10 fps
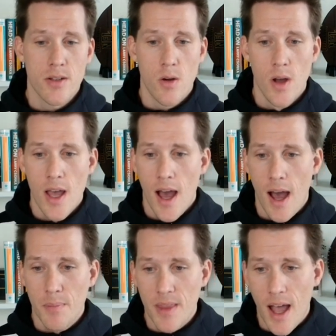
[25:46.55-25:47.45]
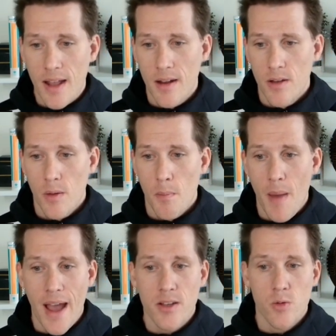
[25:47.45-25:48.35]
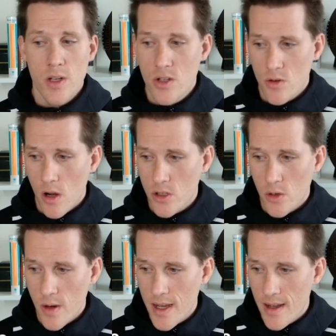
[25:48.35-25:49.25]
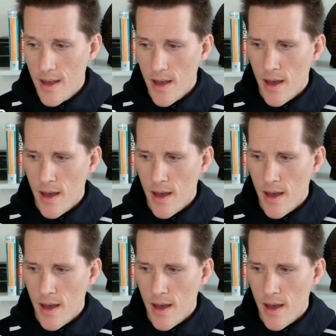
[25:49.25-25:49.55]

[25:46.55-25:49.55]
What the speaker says: So I'm not max restructuring